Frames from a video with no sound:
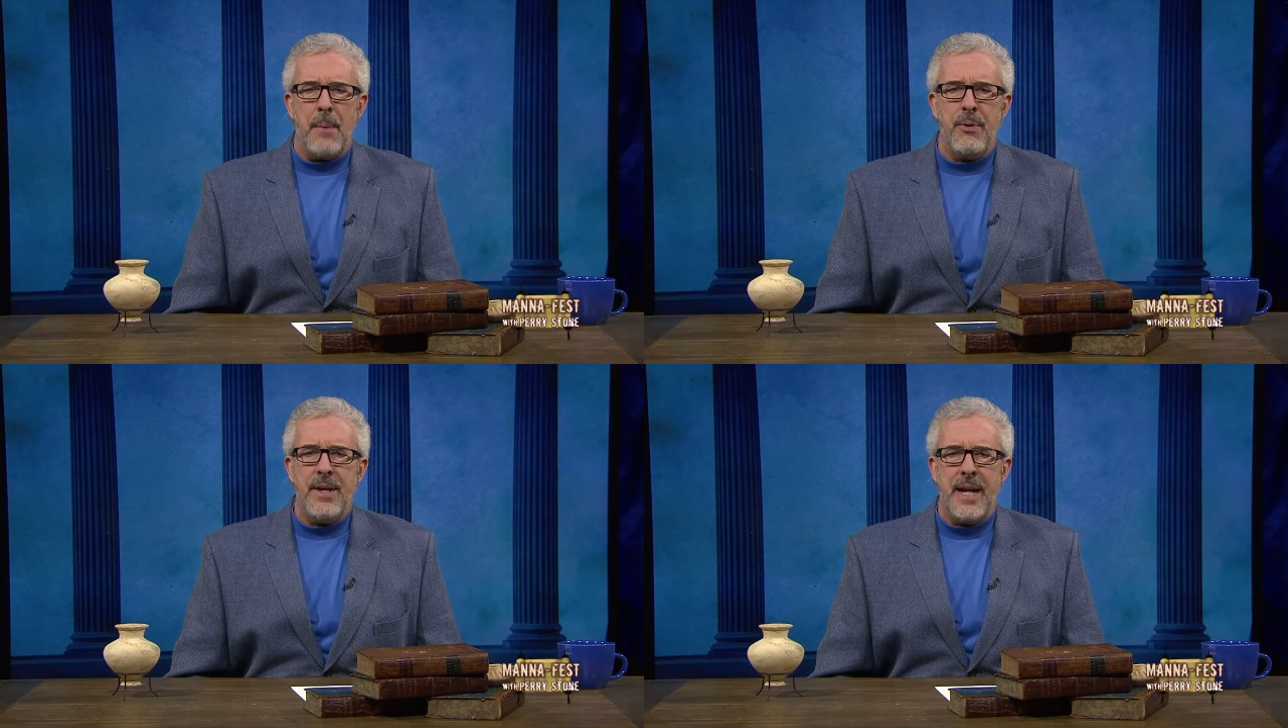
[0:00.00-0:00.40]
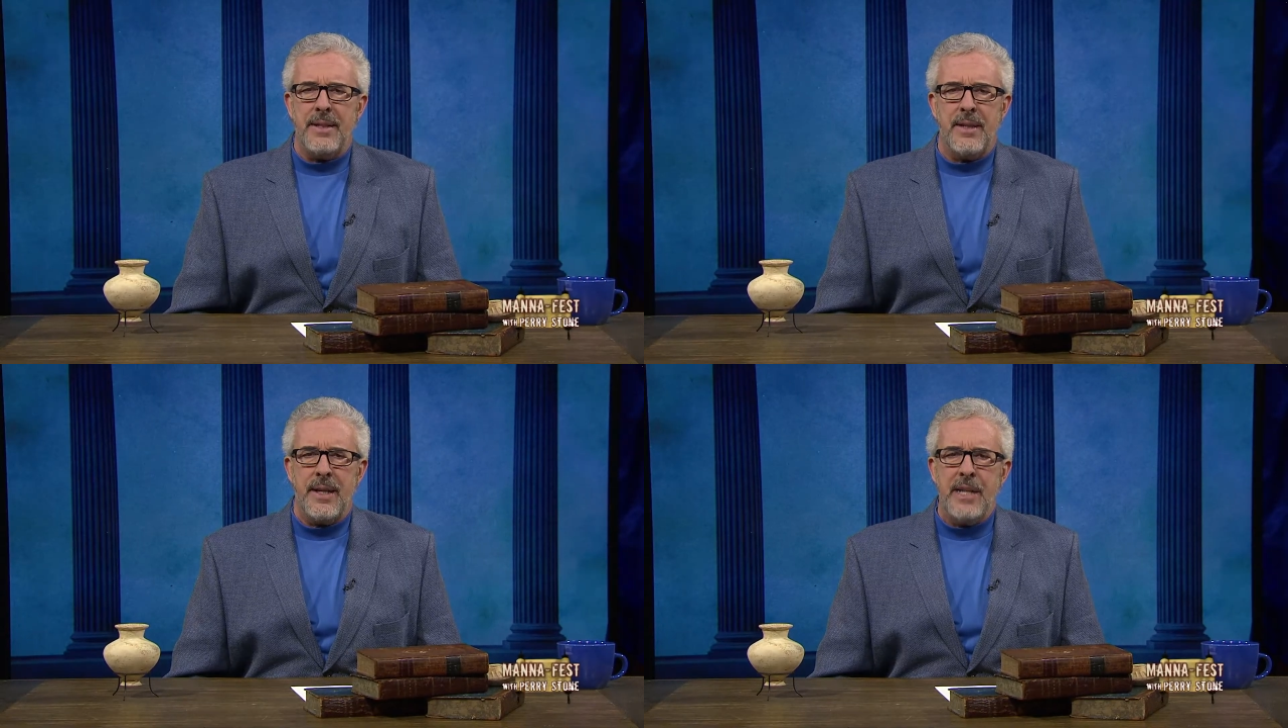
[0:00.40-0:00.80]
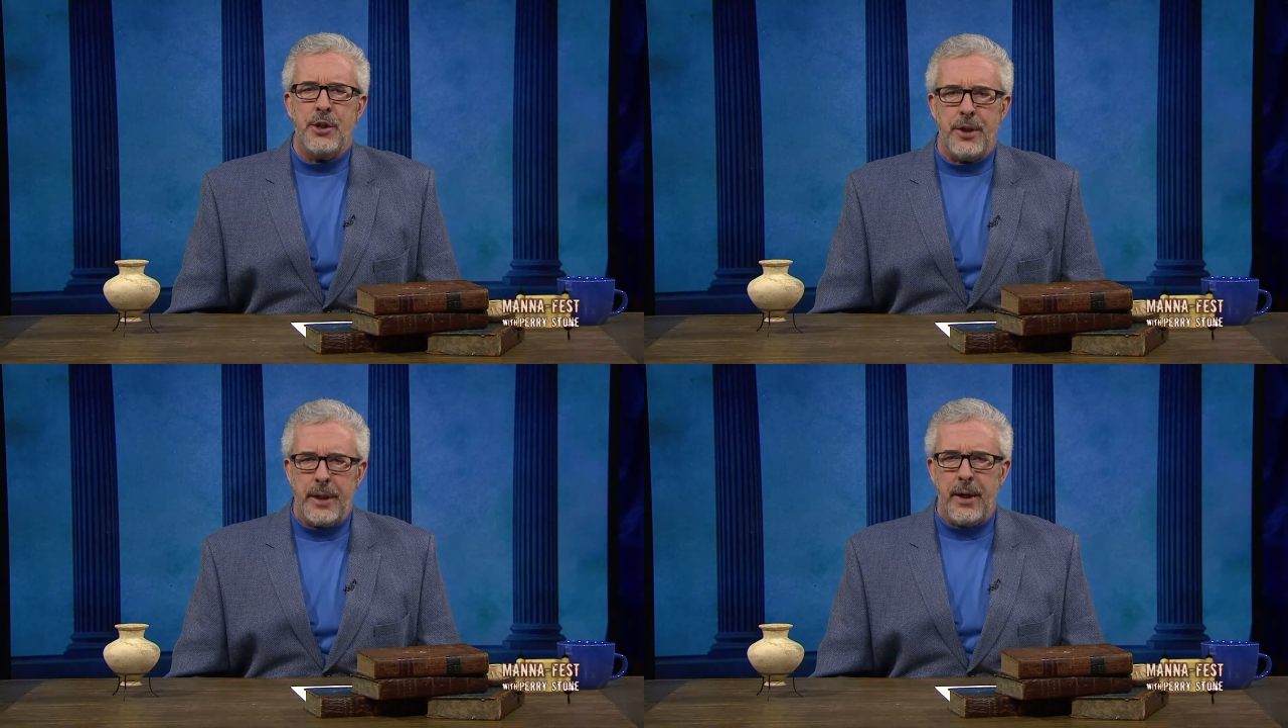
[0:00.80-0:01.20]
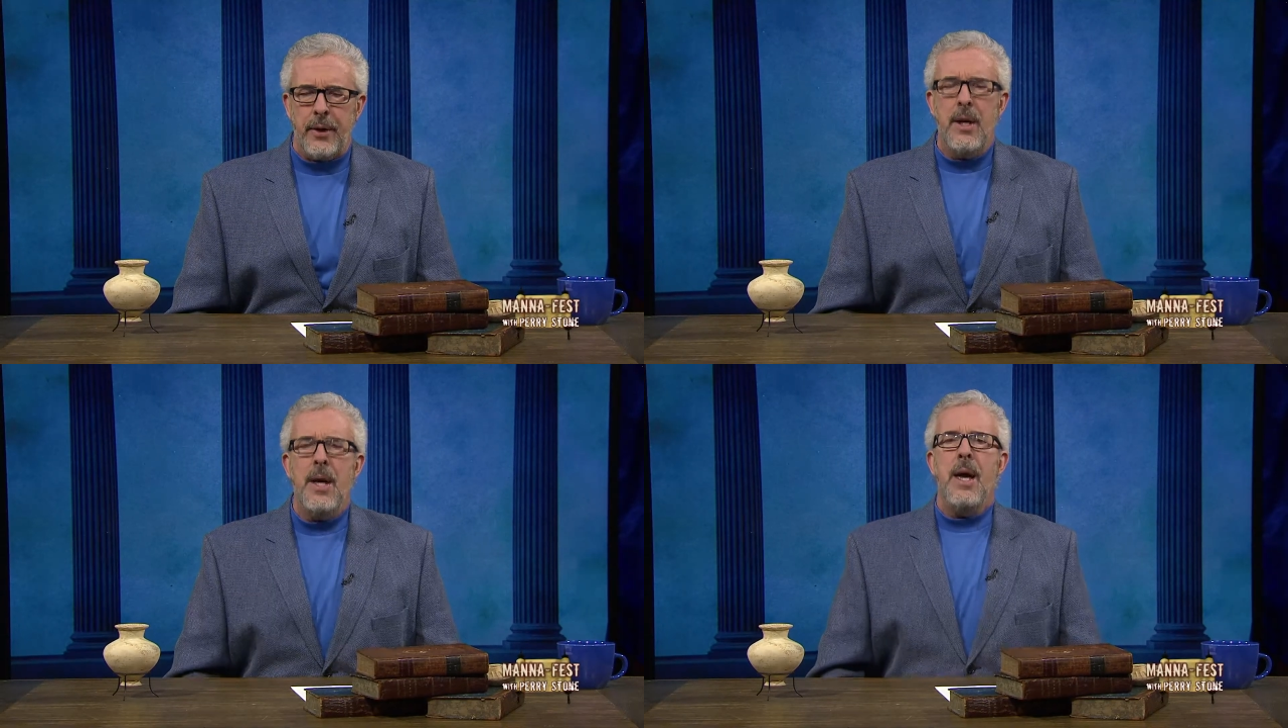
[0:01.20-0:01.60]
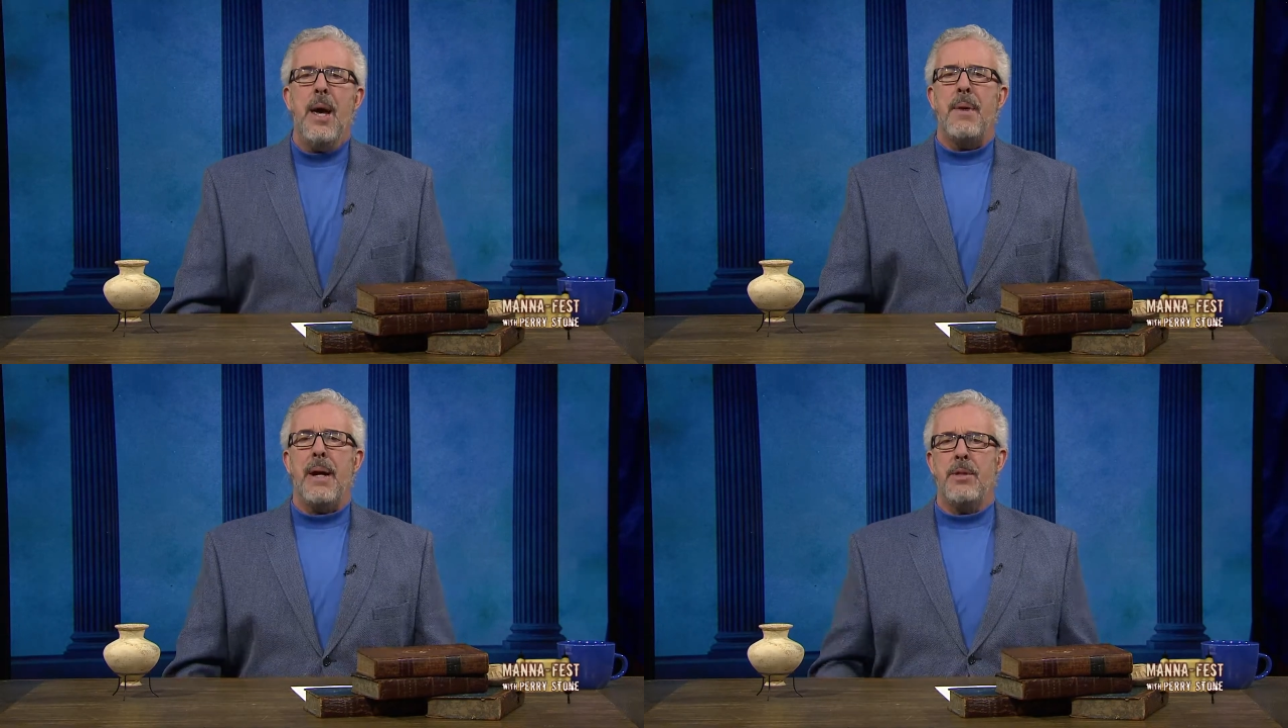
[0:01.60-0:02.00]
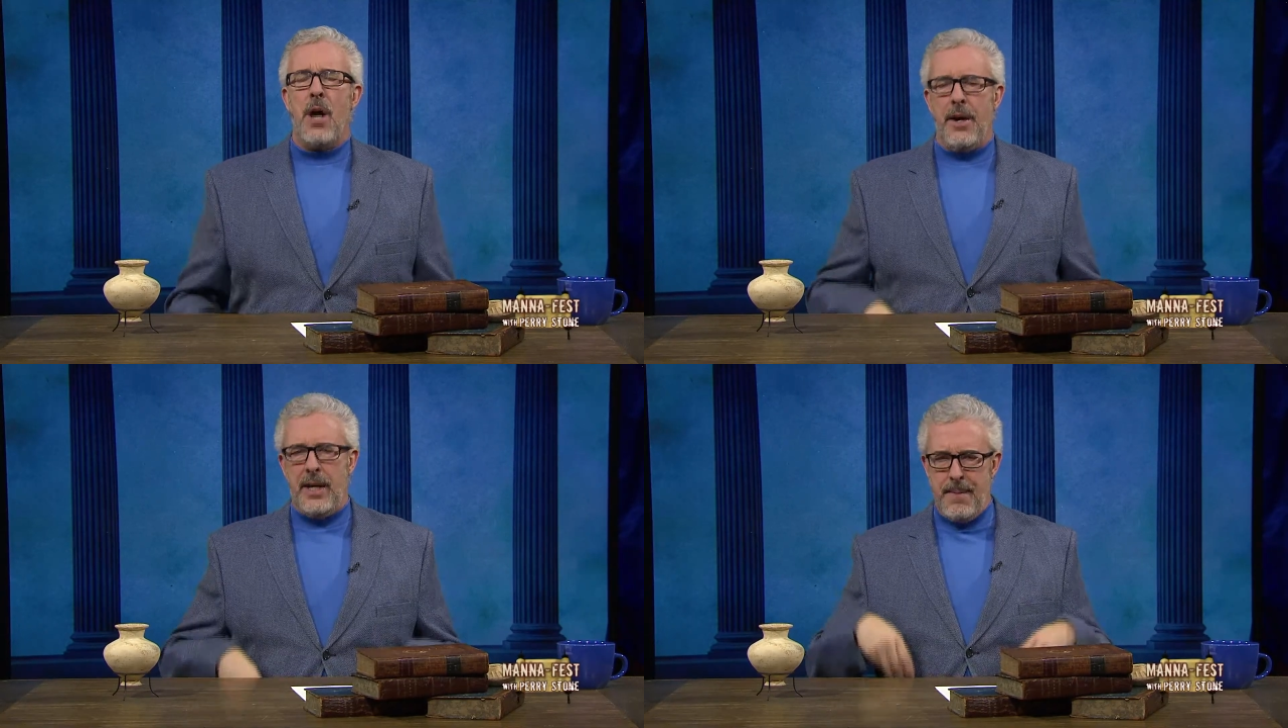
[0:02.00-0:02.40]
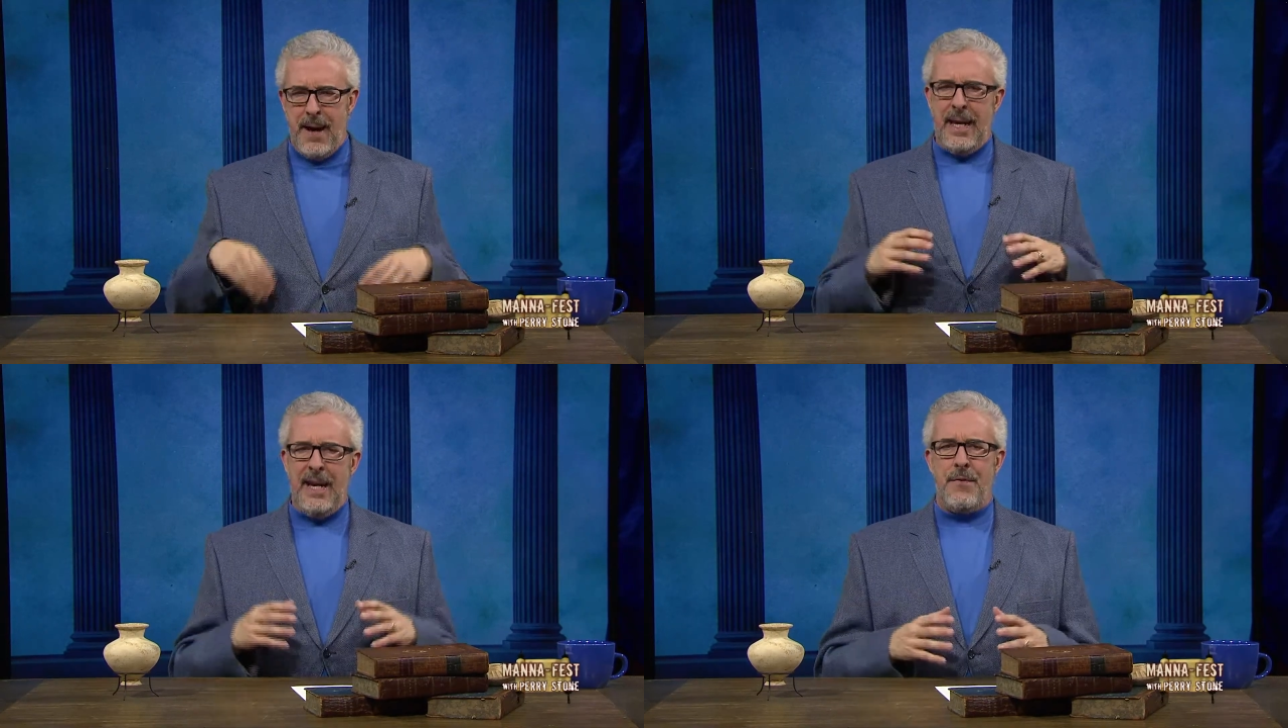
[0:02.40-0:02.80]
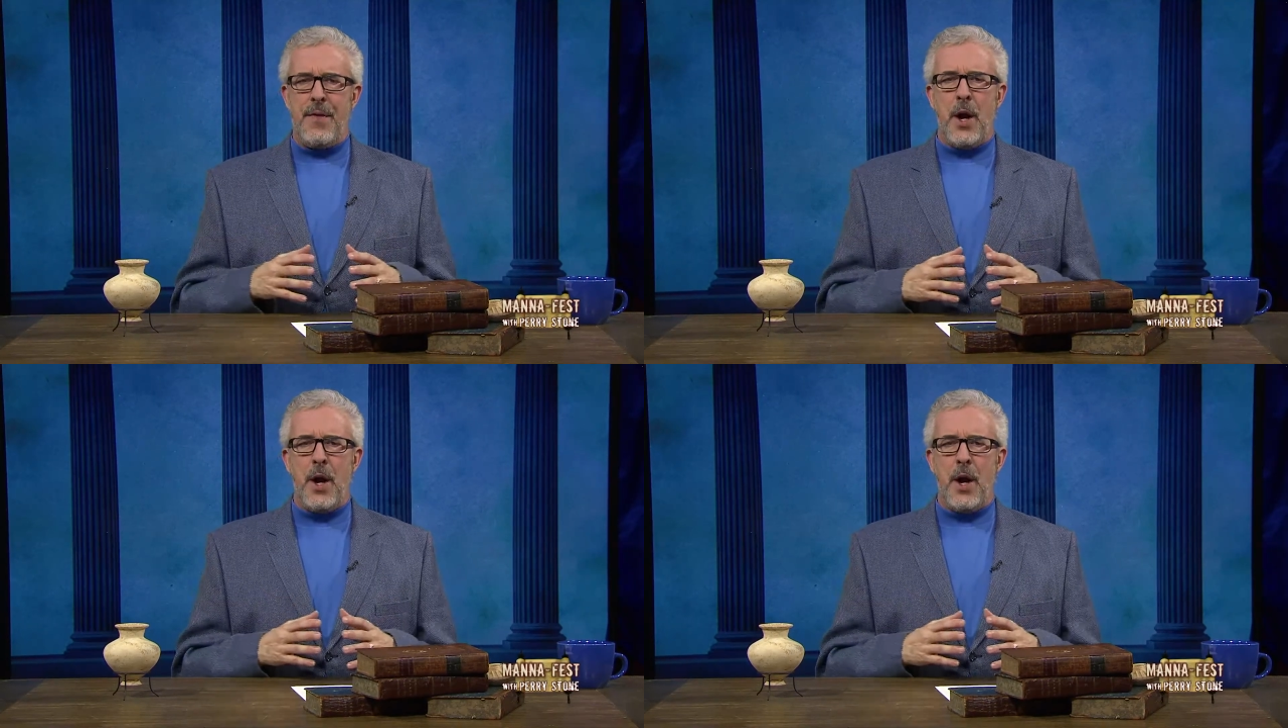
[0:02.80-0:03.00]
predestination here, but I'm talking about if they are